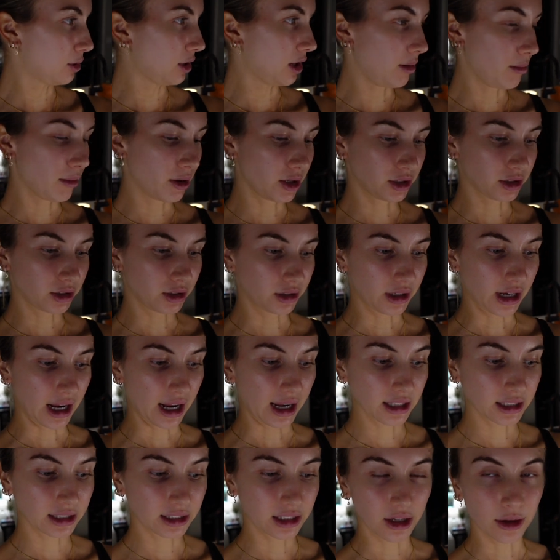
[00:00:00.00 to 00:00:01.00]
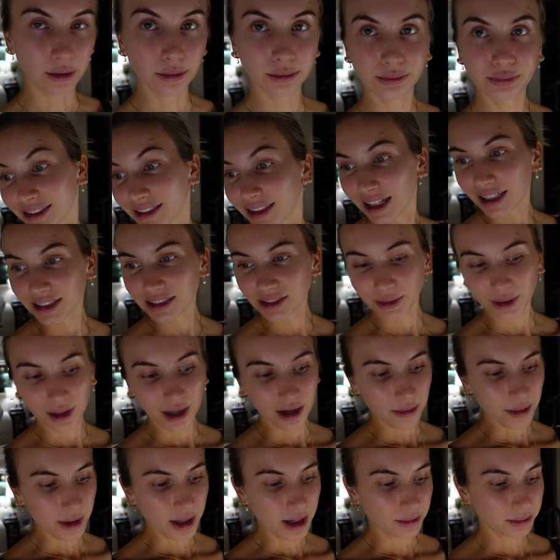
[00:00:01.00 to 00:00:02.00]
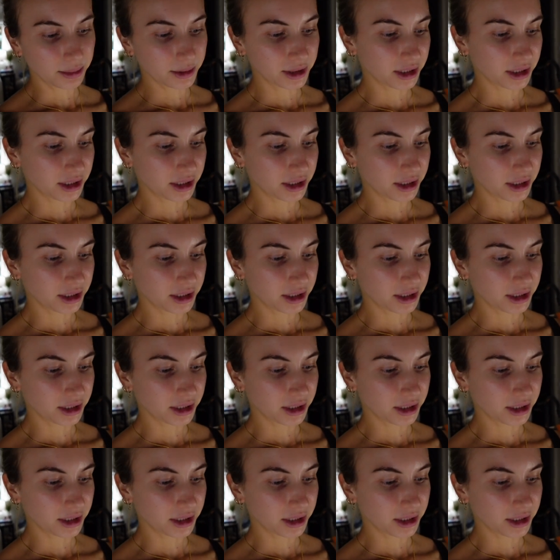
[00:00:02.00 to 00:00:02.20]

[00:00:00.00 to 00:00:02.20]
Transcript: pretty much all day, so that's what I've been up